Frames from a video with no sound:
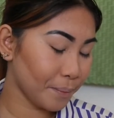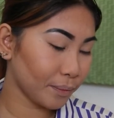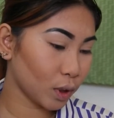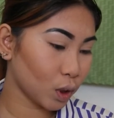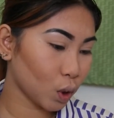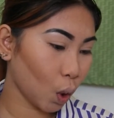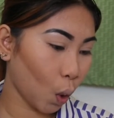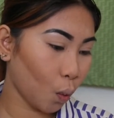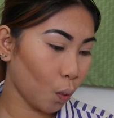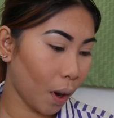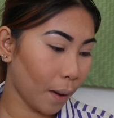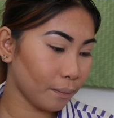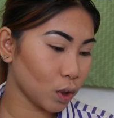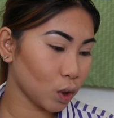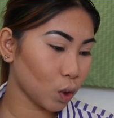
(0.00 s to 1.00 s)

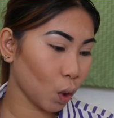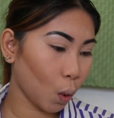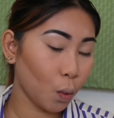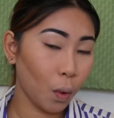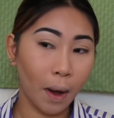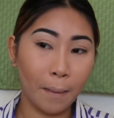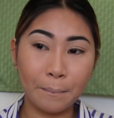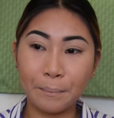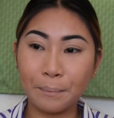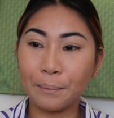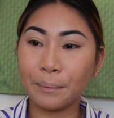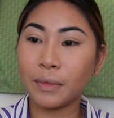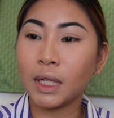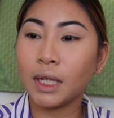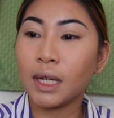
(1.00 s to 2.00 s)
So warm.
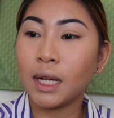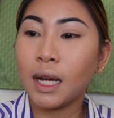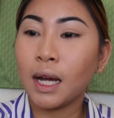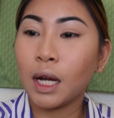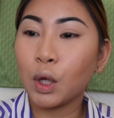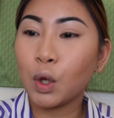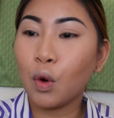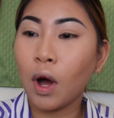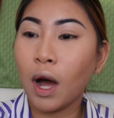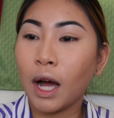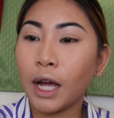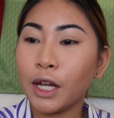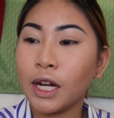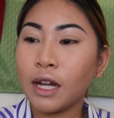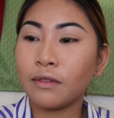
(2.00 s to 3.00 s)
Kuha
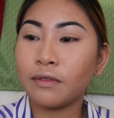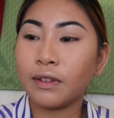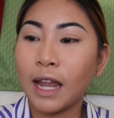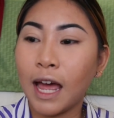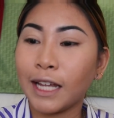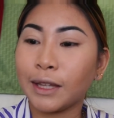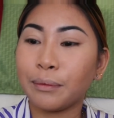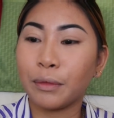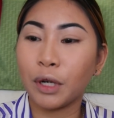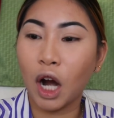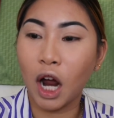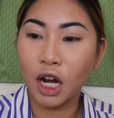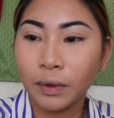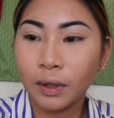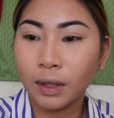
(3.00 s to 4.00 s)
kayo ng flat
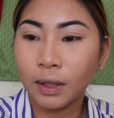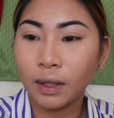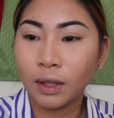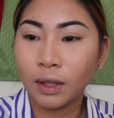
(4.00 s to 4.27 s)
brush.